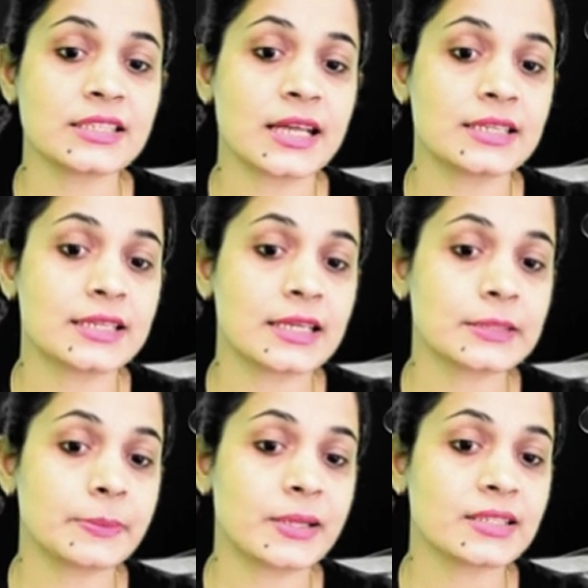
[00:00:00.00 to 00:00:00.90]
that takes
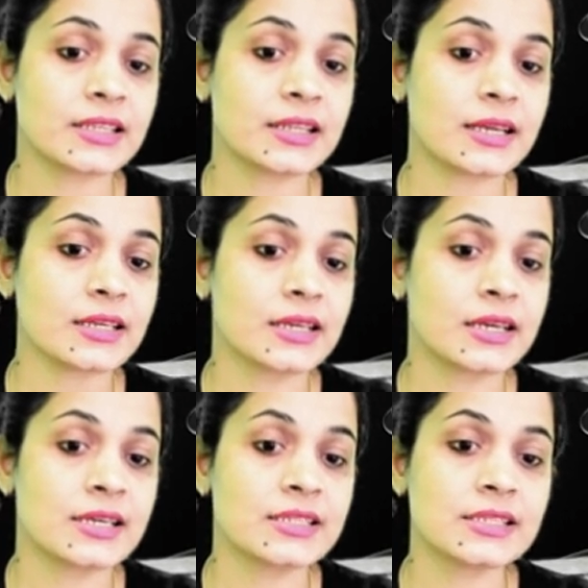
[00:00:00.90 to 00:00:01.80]
place in a
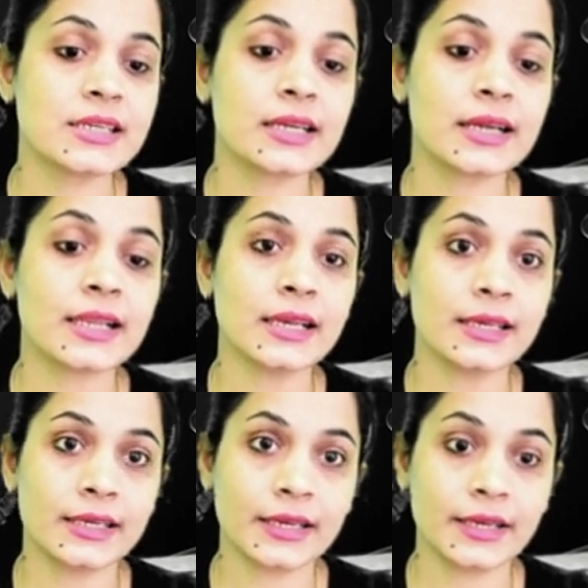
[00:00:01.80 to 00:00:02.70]
single
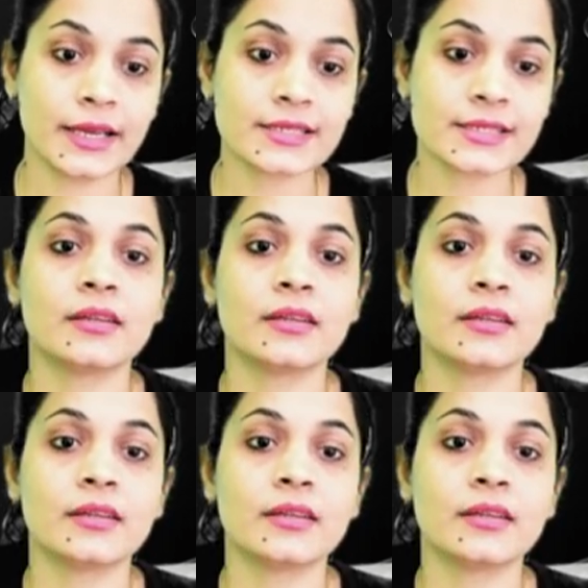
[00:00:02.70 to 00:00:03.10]
lineage.